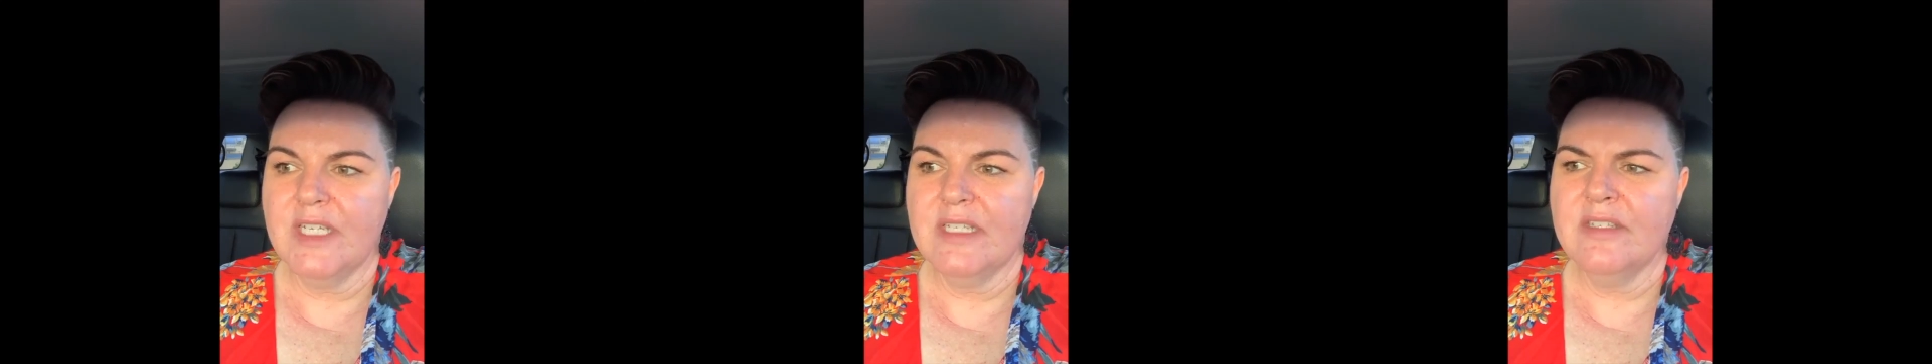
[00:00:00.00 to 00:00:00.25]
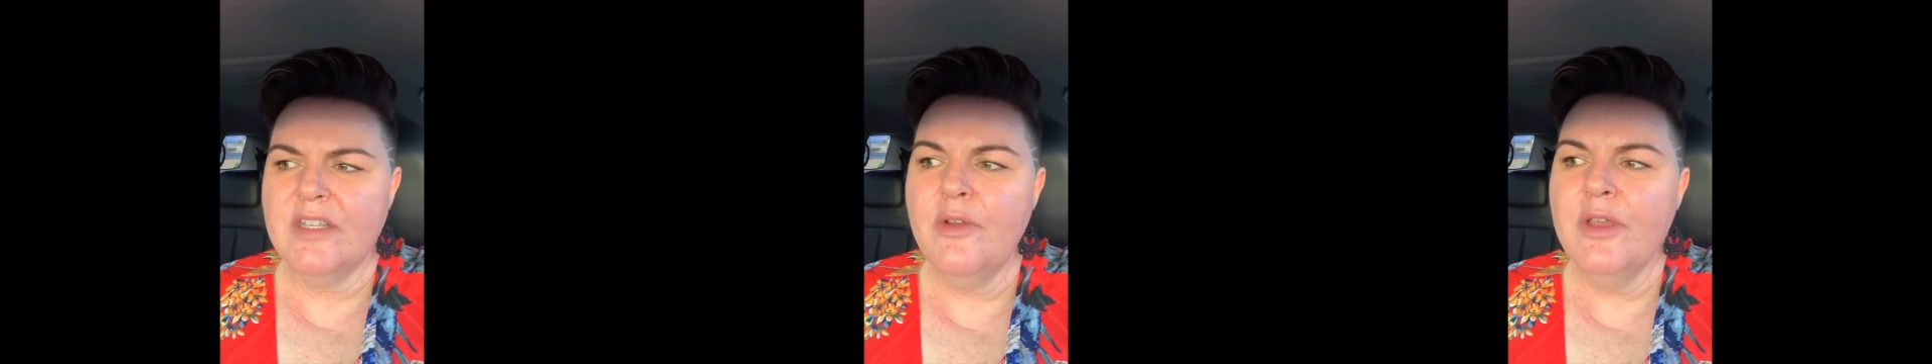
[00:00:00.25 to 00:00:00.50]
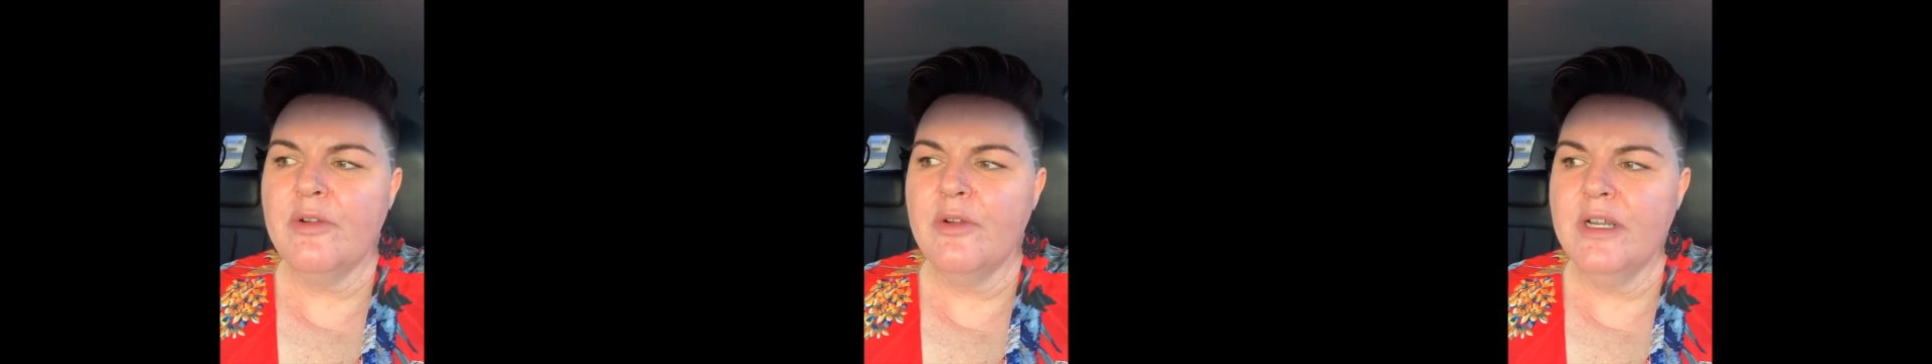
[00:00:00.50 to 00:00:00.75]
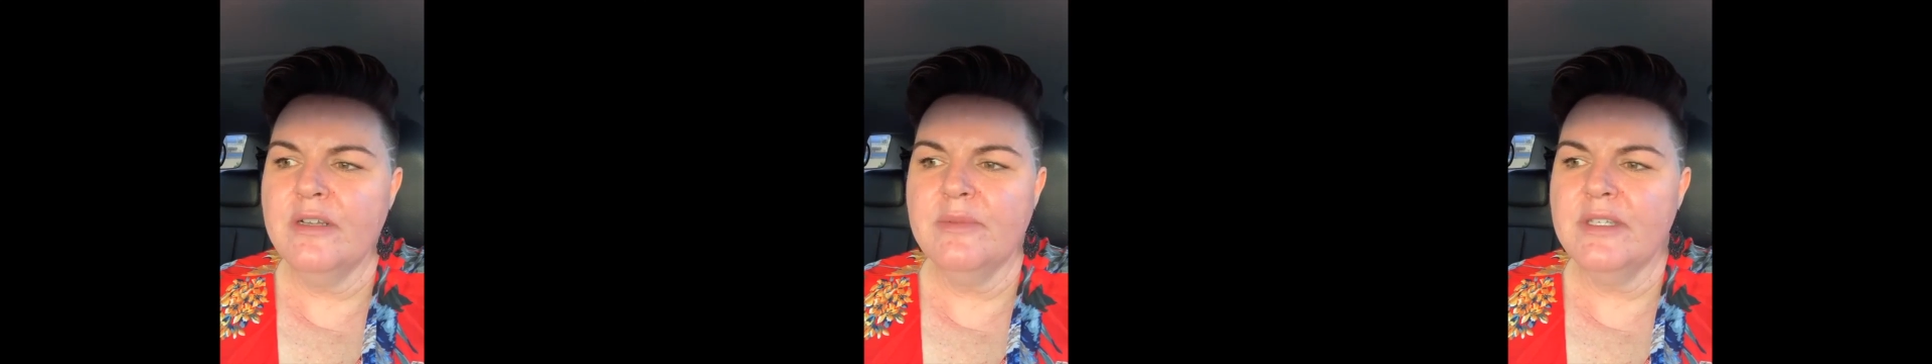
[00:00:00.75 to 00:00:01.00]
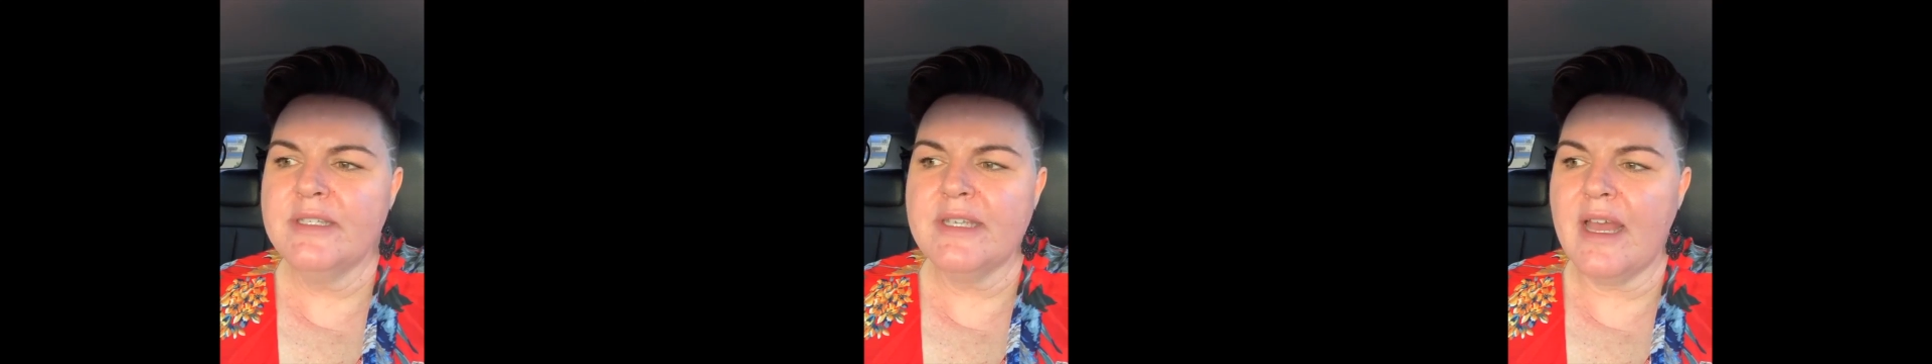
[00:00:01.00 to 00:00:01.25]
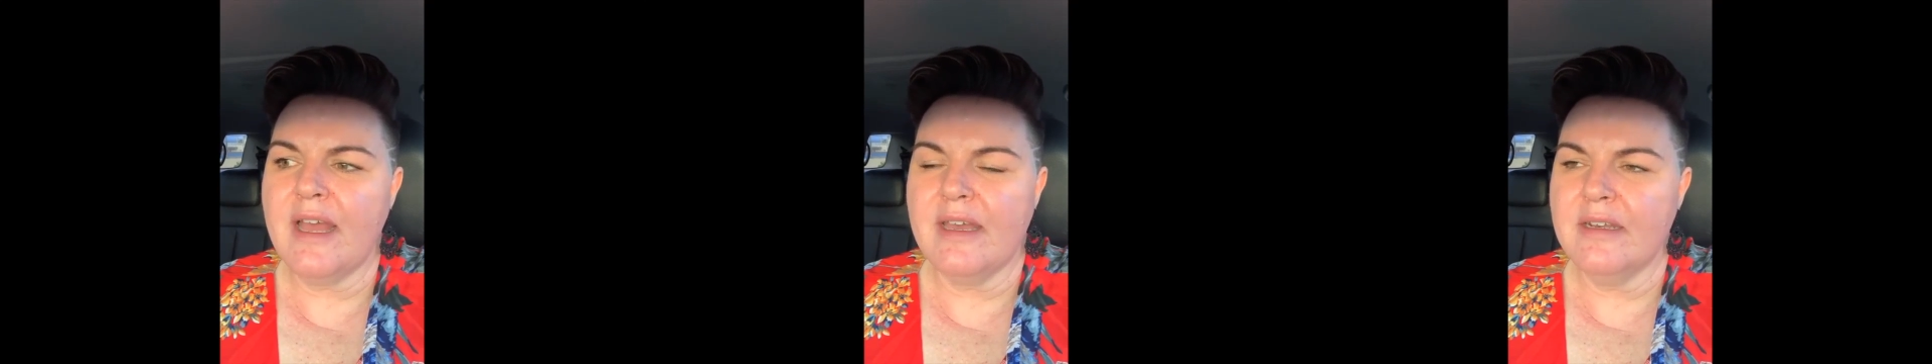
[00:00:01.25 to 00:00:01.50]
It's so incredibly
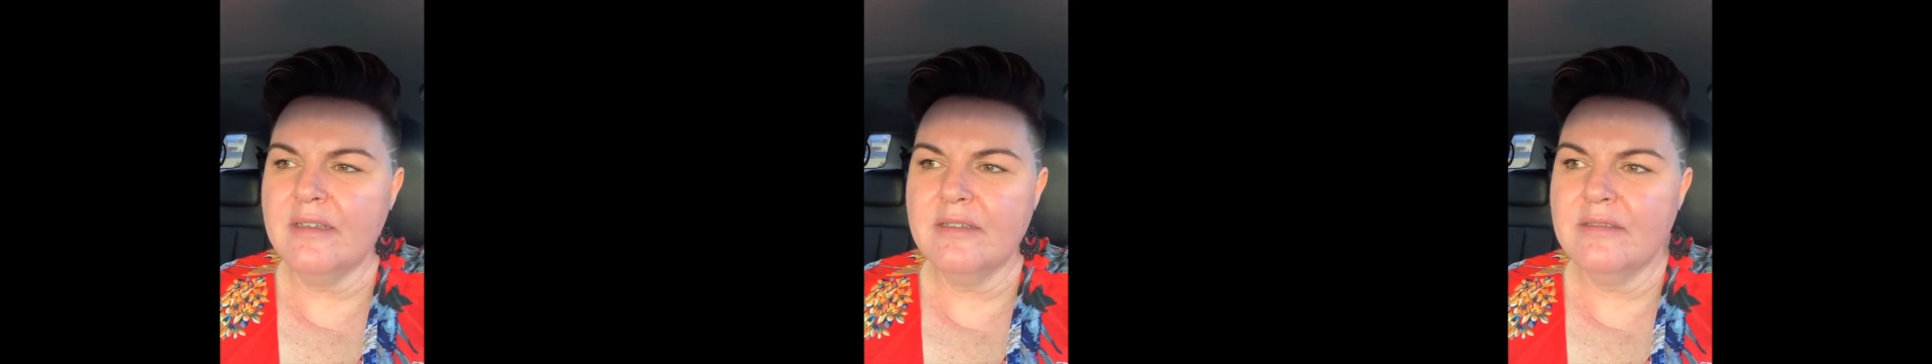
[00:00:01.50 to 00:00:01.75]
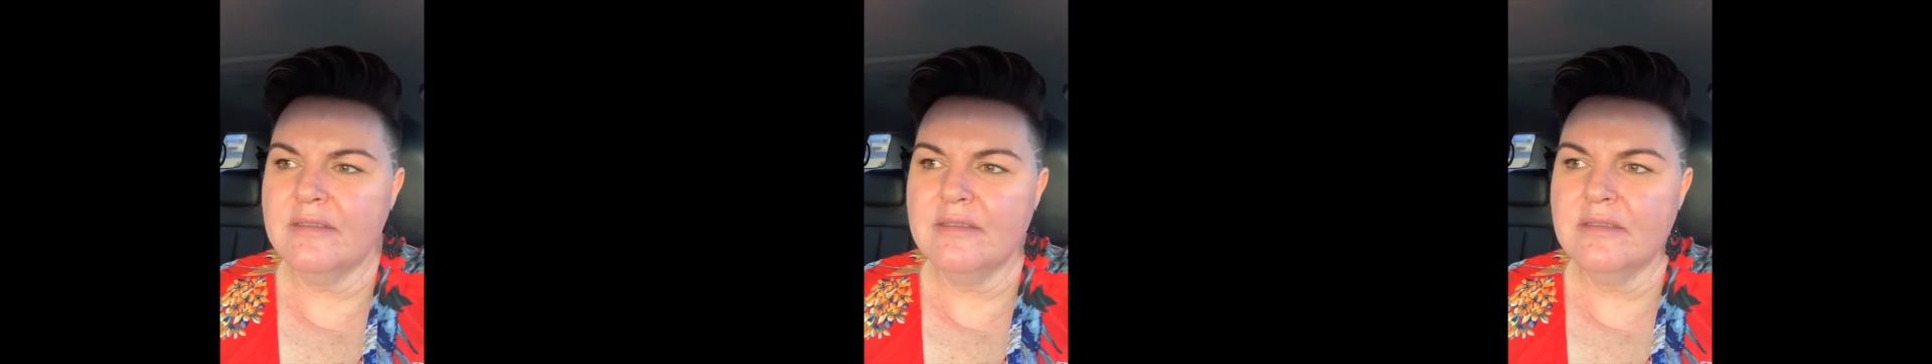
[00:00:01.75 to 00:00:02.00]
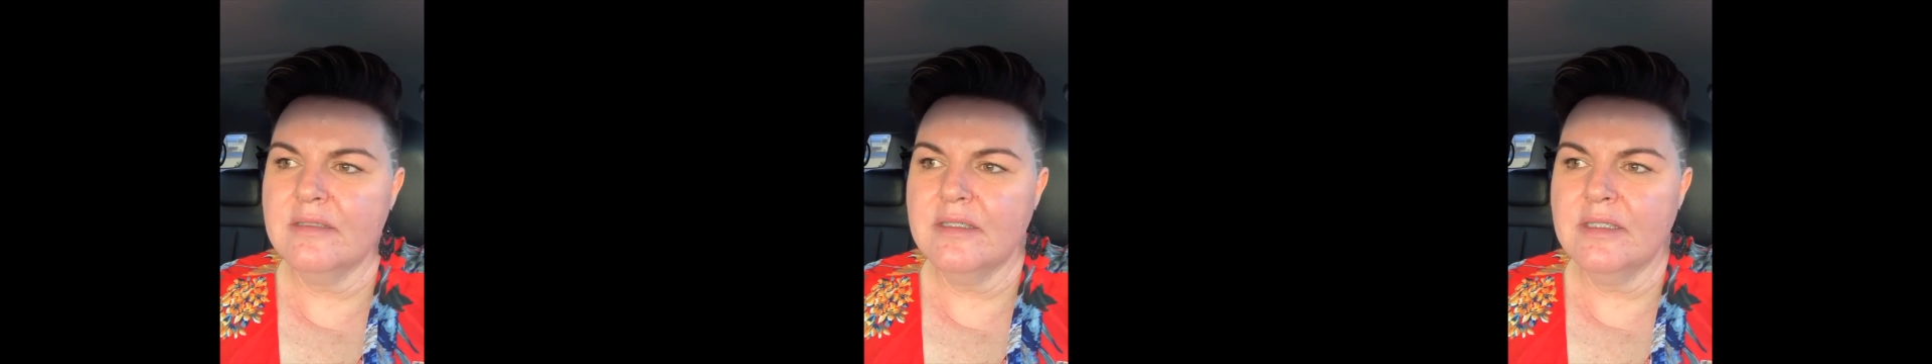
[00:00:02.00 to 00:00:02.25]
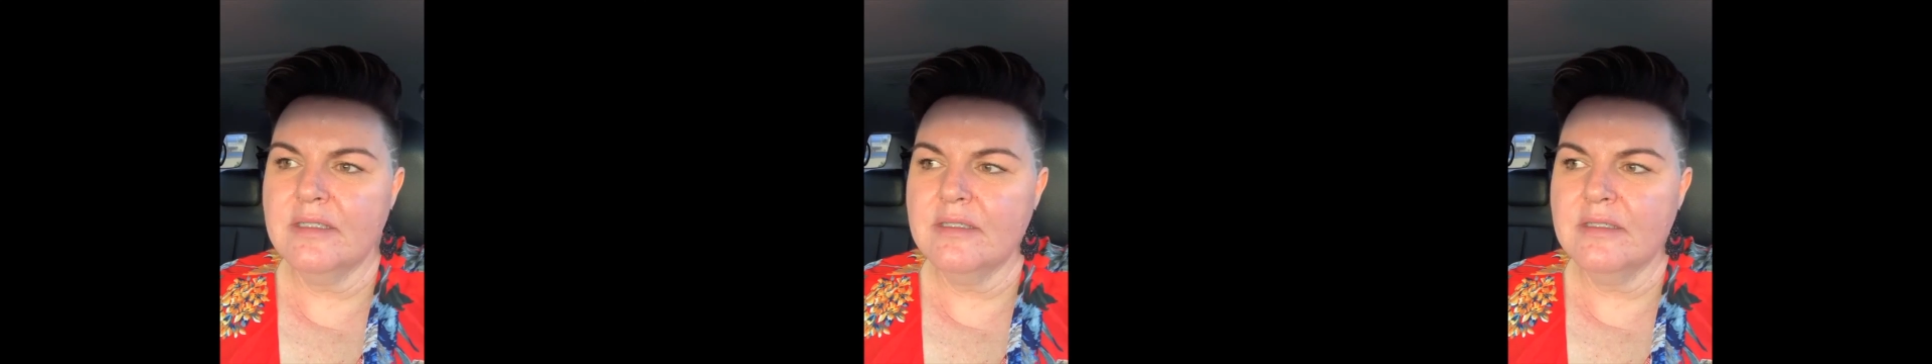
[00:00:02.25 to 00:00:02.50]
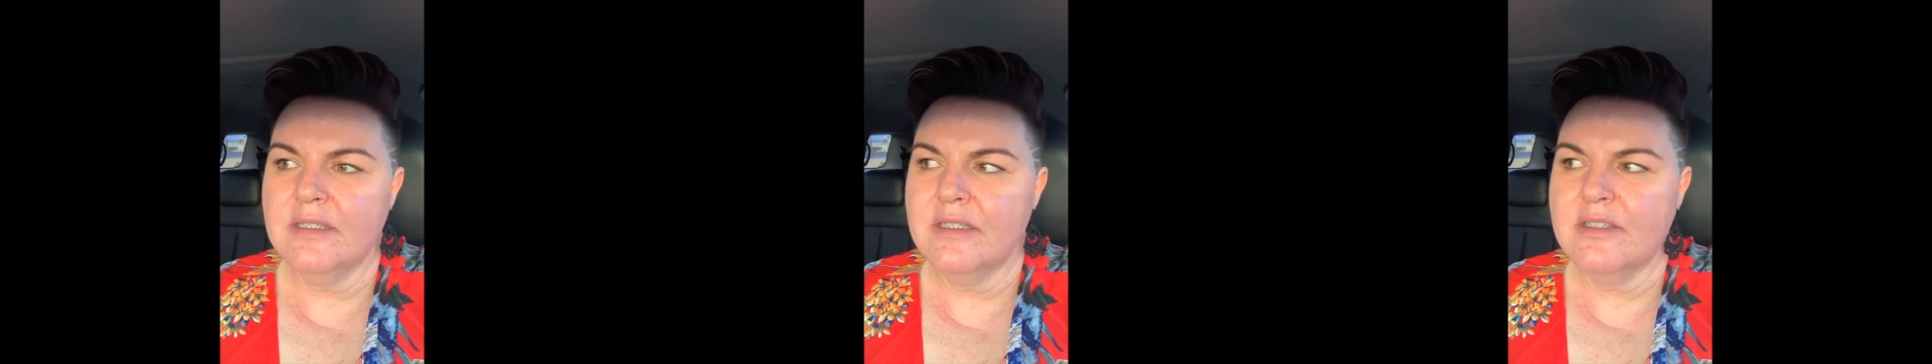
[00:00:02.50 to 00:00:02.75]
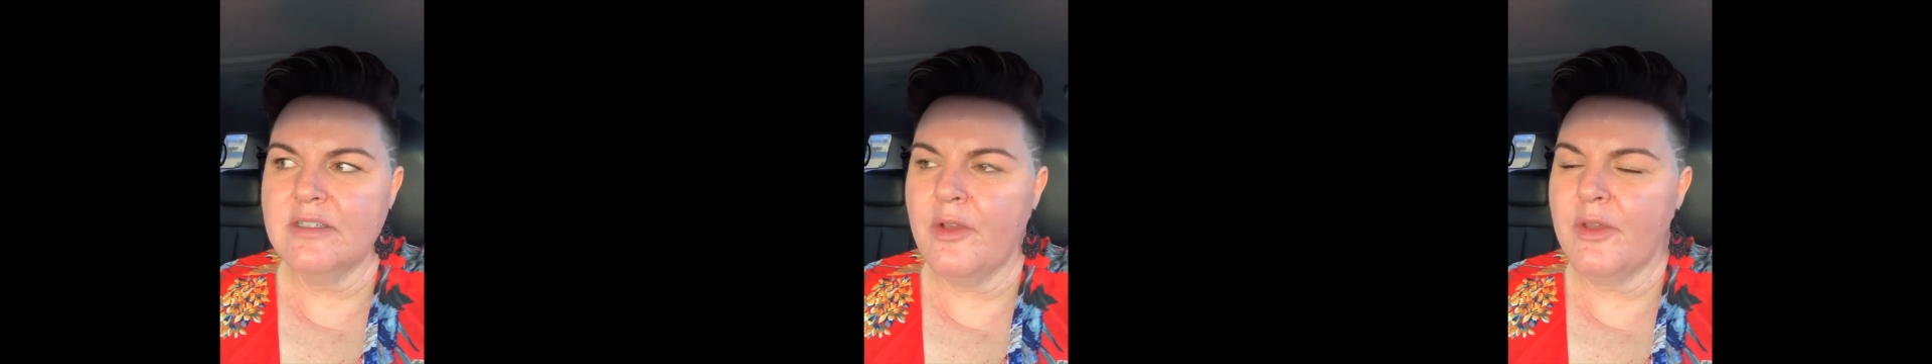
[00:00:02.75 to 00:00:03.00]
sad.
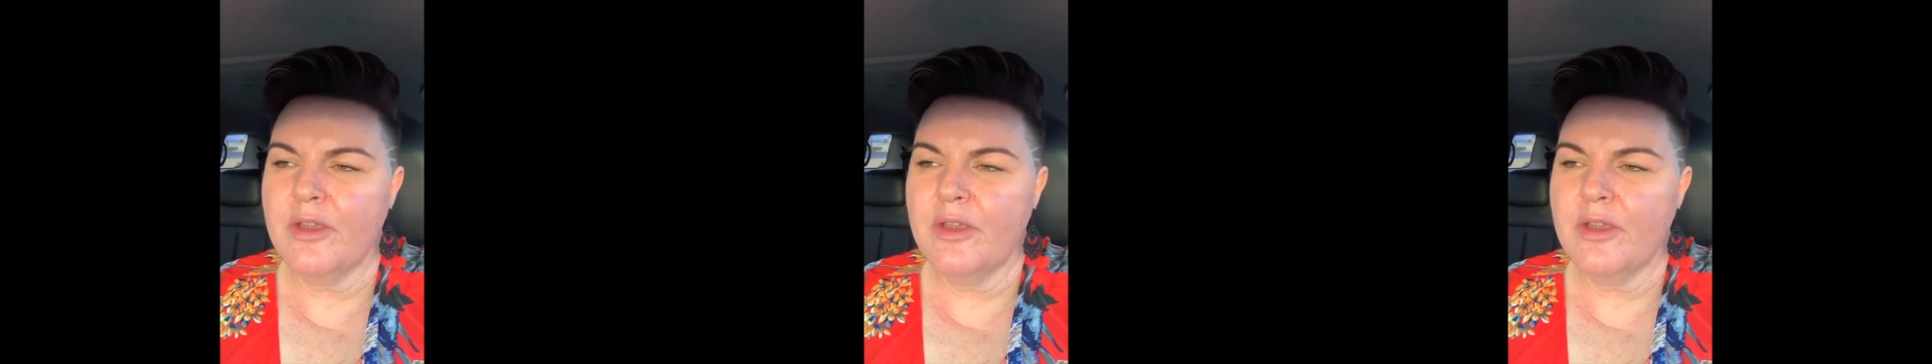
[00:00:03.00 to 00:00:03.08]
It's so